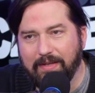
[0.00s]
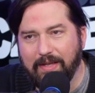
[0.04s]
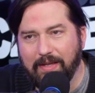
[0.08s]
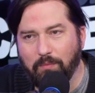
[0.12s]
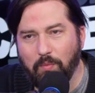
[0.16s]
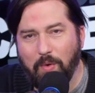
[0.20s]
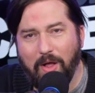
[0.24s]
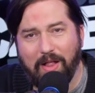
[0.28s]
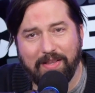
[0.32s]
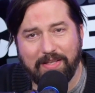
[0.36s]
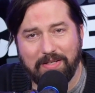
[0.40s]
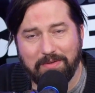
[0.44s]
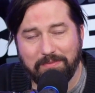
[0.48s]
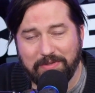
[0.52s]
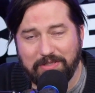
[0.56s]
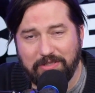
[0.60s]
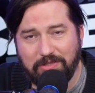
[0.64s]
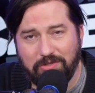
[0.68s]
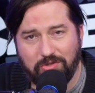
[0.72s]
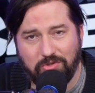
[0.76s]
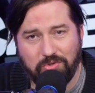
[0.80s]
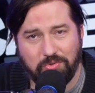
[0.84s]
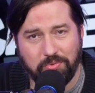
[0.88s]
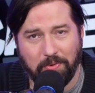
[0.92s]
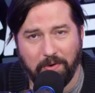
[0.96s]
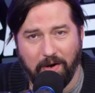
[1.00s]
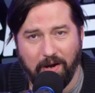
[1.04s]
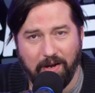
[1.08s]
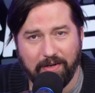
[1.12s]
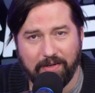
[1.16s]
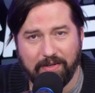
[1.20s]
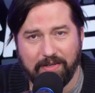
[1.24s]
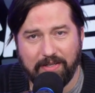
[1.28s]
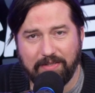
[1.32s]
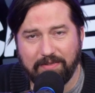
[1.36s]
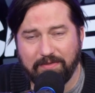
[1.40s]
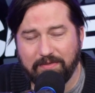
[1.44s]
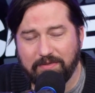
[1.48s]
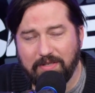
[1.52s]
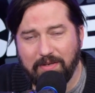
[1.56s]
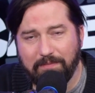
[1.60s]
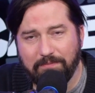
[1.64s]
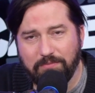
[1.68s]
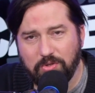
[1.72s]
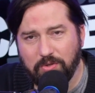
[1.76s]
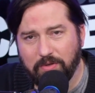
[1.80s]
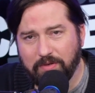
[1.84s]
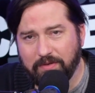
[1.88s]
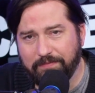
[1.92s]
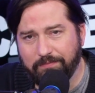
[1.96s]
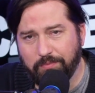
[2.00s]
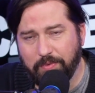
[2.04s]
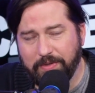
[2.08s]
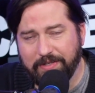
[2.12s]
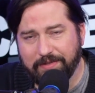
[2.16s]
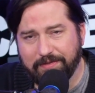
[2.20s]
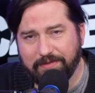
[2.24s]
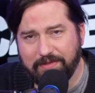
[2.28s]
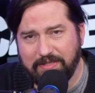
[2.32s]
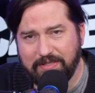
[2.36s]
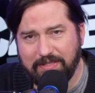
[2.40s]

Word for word: while he was drunk in some sort of weird,